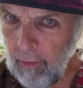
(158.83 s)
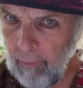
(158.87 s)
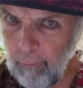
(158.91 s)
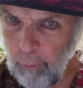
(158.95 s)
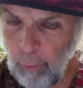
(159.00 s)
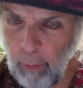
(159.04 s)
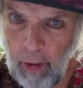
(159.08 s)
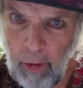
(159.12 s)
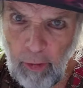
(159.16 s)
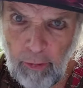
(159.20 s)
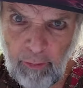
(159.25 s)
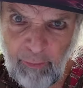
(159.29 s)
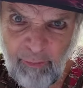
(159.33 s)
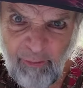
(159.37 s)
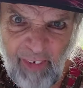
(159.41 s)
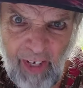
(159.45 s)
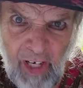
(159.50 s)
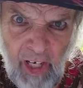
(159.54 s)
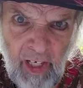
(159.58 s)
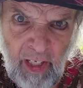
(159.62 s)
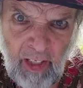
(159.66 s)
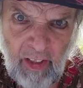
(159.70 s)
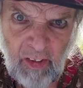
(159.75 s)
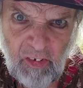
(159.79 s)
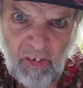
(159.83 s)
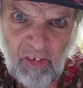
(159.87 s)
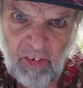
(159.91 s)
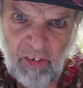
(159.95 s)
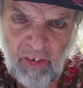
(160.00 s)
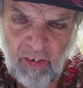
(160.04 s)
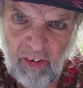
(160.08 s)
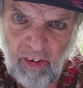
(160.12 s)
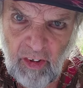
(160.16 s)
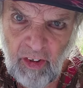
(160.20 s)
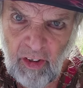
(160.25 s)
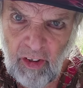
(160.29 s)
Where's
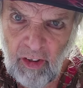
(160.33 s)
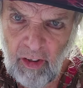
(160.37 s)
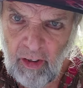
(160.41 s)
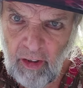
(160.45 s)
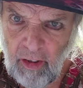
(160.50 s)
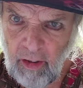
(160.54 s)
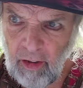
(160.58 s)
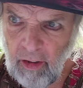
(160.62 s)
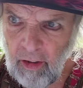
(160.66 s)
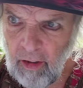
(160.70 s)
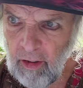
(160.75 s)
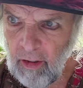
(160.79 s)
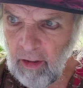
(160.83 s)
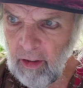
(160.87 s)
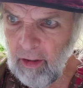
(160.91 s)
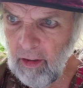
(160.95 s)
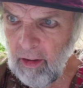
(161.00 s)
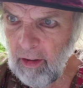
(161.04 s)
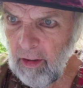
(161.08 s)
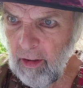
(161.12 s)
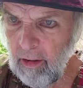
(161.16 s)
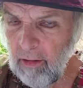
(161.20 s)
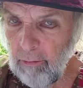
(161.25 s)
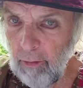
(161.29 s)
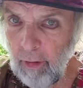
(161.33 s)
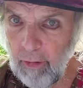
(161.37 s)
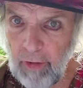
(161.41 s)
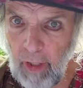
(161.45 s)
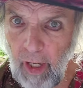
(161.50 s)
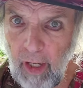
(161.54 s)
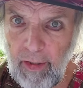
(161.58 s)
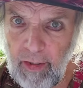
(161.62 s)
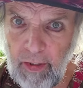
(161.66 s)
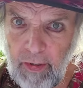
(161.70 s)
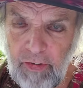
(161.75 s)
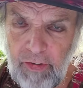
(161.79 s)
Sphinx? Well,
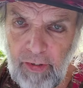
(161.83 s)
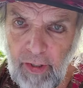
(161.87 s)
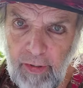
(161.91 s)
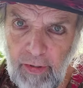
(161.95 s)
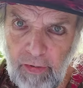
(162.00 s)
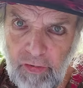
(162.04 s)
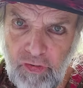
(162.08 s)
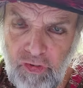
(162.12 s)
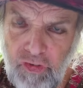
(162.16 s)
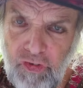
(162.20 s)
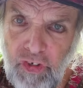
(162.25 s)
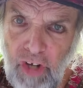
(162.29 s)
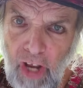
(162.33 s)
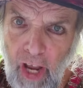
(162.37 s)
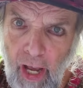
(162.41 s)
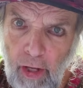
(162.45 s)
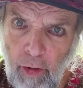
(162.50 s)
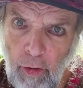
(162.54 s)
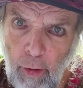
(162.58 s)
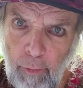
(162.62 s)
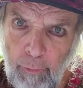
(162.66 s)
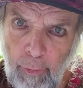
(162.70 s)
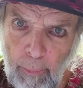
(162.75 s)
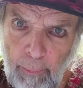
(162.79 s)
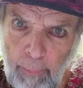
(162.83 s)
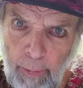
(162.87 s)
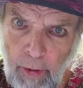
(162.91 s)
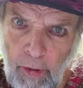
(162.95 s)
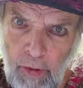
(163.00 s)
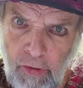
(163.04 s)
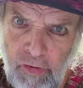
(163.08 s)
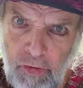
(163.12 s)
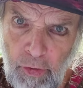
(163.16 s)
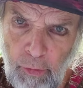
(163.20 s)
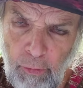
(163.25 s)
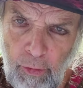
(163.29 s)
yeah, he's on a jet over
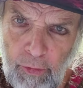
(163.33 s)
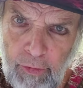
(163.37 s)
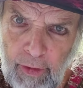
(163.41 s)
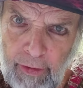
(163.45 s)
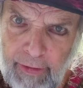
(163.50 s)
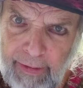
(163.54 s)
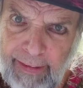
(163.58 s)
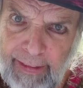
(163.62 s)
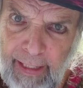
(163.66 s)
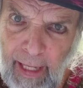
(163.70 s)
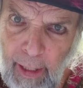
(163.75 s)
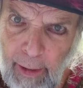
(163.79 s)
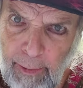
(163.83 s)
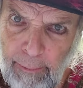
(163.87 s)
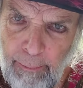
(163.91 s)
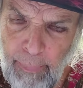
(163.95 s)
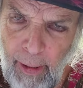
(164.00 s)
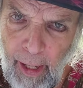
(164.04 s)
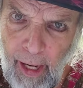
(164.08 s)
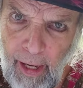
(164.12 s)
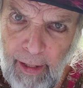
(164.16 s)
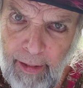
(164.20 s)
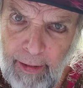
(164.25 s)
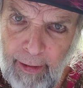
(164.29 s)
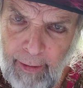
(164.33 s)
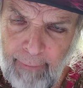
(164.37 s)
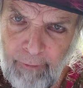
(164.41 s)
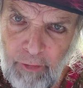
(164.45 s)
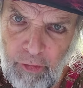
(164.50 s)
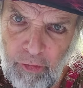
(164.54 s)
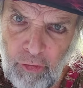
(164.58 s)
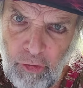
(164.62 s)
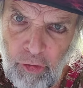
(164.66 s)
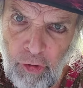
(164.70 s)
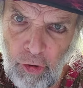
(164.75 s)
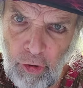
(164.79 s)
Persia with a dead body of
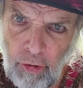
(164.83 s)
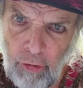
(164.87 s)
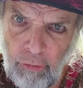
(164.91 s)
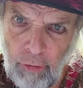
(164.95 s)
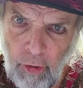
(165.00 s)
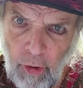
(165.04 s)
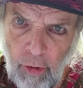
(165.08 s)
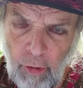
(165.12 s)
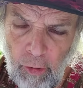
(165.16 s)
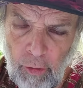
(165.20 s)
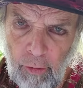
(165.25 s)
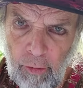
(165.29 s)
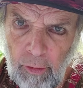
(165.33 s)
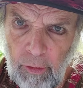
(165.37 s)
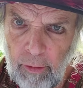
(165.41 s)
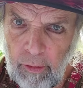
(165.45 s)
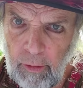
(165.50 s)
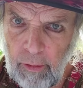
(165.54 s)
his guru.